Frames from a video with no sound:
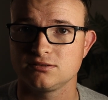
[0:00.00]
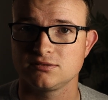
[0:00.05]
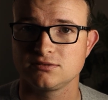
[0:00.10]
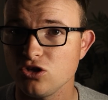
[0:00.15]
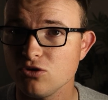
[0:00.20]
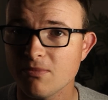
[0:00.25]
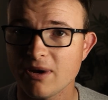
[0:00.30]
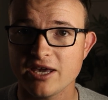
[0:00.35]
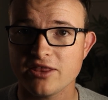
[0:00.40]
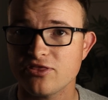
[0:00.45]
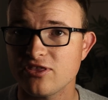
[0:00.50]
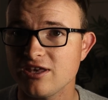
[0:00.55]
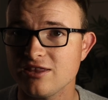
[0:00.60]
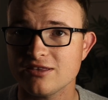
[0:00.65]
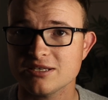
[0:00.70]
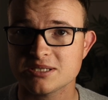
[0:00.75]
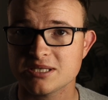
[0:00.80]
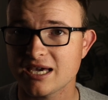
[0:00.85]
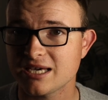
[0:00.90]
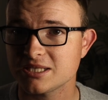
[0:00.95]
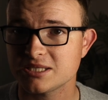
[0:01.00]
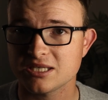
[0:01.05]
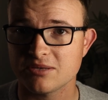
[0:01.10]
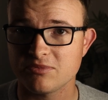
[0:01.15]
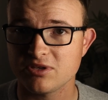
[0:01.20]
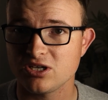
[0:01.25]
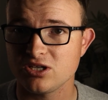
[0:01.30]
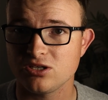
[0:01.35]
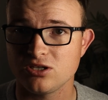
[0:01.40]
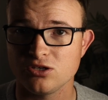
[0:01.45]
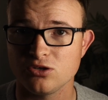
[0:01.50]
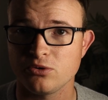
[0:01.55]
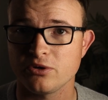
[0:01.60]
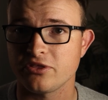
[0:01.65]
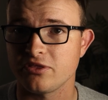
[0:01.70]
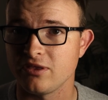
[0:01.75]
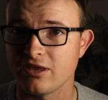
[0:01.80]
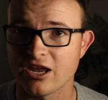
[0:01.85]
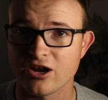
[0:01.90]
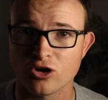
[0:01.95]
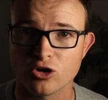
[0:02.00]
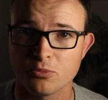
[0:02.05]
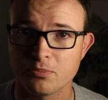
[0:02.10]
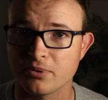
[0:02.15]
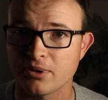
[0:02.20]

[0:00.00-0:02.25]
You might think this has something to do with narrow